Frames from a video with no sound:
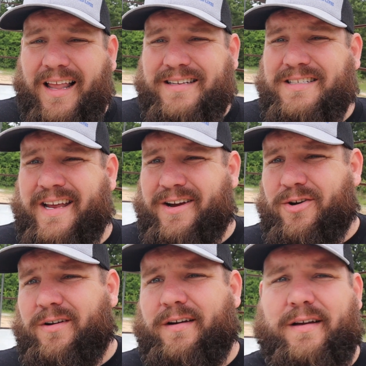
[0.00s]
like to
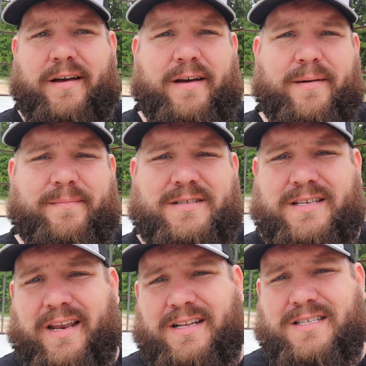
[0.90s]
tinker.
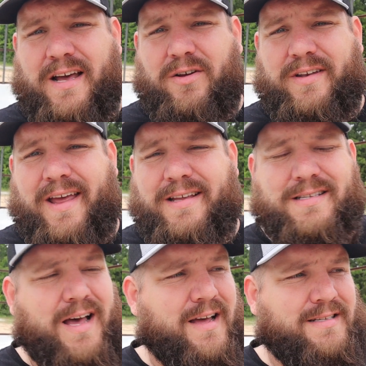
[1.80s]
Sitting inside all day
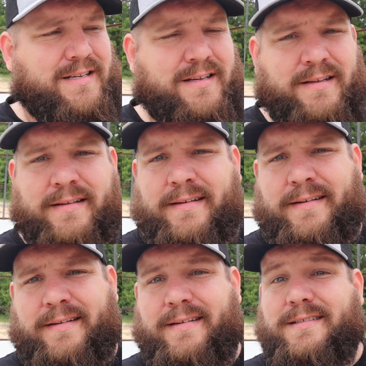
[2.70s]
is not
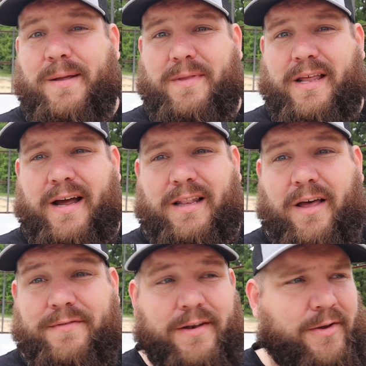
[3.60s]
something I
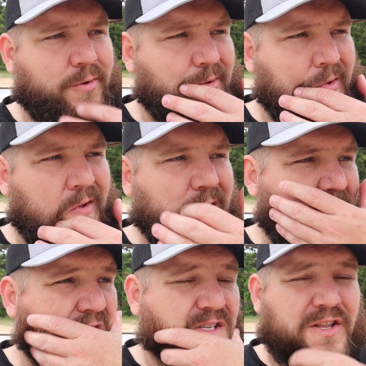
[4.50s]
love to do.
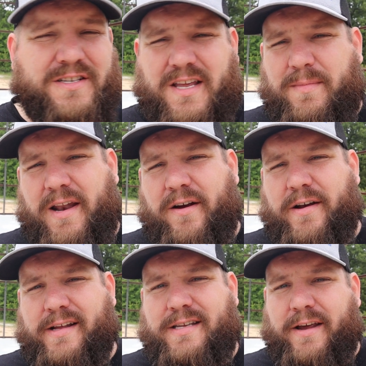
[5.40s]
So this will give me an
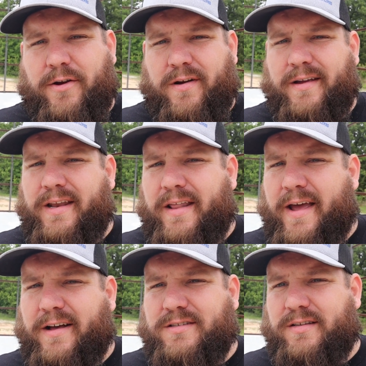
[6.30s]
area to tinker, get out of
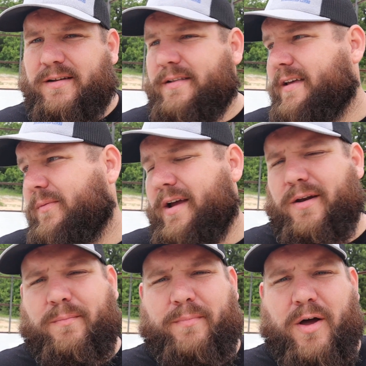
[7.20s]
the house. That way I
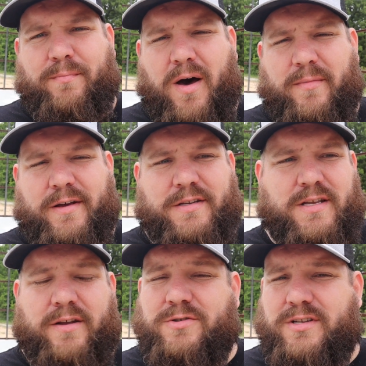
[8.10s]
don't bug Mama, because
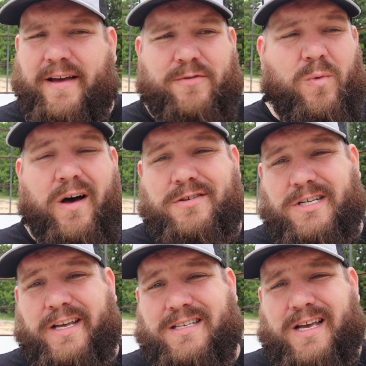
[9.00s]
I know after a while
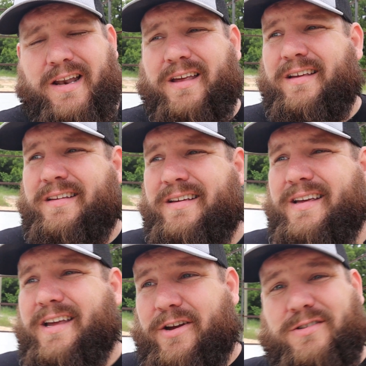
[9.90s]
she gets kind of
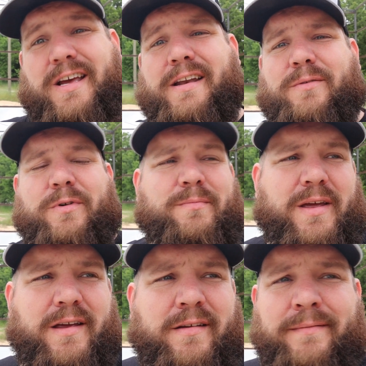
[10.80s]
irritated with
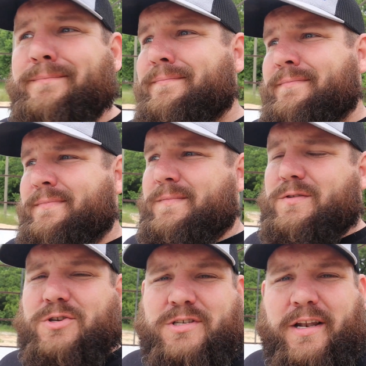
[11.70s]
me
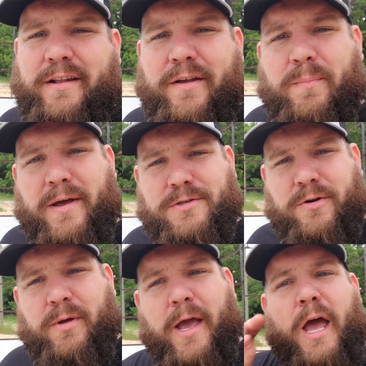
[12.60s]
just sitting there
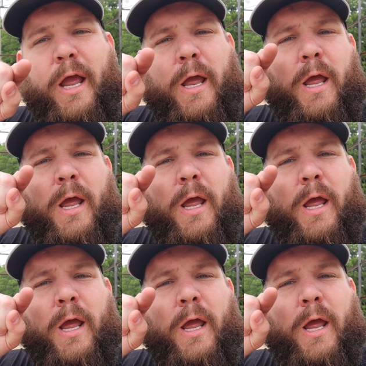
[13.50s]
pestering, like, hey,